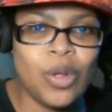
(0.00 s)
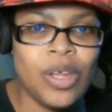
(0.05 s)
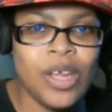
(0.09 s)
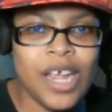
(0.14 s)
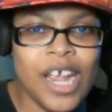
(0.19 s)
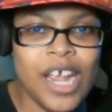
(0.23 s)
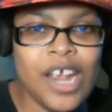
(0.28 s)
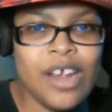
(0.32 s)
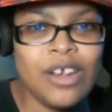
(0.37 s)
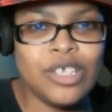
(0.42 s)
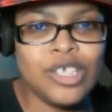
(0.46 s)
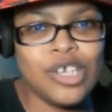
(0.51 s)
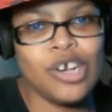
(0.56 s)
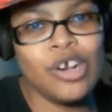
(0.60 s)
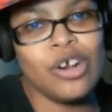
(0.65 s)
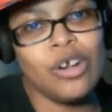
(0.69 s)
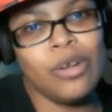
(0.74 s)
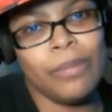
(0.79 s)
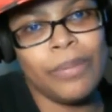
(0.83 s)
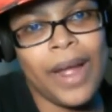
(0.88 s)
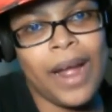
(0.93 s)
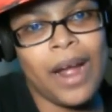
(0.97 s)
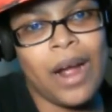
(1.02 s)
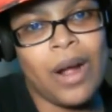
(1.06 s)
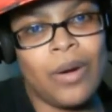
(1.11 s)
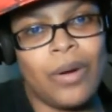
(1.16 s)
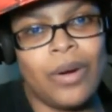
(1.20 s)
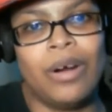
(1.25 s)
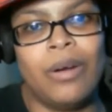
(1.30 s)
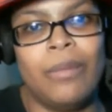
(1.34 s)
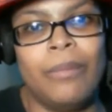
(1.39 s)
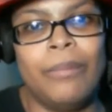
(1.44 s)
here's girl
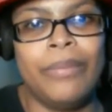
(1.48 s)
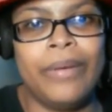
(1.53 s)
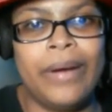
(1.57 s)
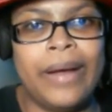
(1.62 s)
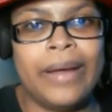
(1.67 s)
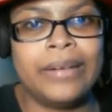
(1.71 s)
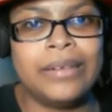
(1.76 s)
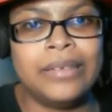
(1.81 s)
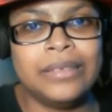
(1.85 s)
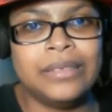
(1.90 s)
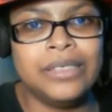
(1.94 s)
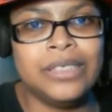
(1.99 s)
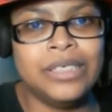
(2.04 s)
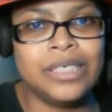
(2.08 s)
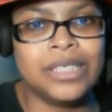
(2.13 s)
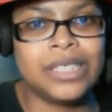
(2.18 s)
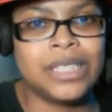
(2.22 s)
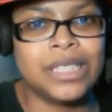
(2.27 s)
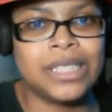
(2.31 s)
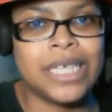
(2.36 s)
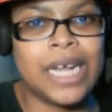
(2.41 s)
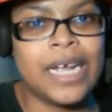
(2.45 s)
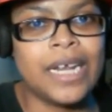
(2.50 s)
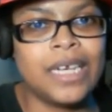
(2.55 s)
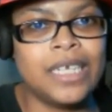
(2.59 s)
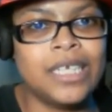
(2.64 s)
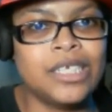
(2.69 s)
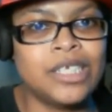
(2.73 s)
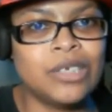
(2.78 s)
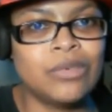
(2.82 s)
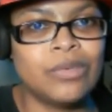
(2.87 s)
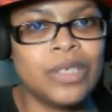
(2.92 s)
power, but
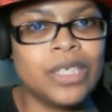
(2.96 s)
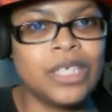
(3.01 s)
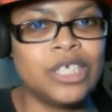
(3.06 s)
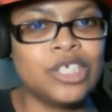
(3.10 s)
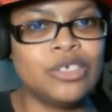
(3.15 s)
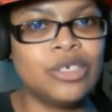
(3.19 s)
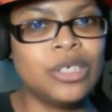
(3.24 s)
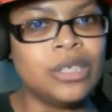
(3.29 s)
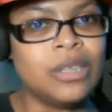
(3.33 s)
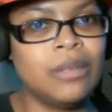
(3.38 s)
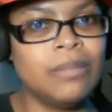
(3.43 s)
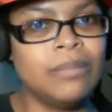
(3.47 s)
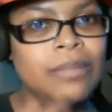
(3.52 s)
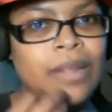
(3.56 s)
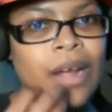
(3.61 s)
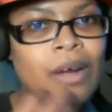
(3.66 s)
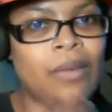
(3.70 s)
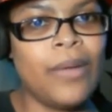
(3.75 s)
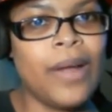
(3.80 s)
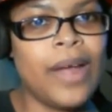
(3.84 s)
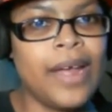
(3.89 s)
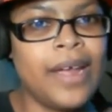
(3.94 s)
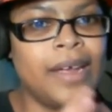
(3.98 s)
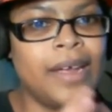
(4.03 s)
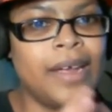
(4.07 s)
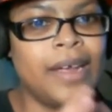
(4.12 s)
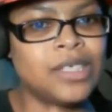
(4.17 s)
society doesn't really treat them that way.